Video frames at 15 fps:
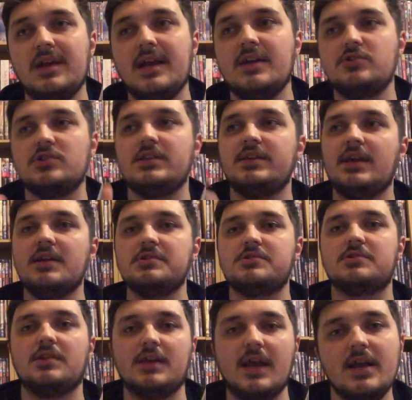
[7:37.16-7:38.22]
actually gets
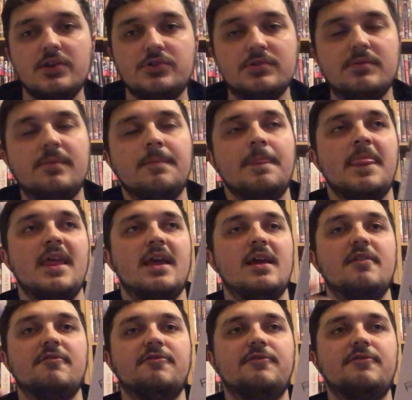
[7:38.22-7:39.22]
to the action, it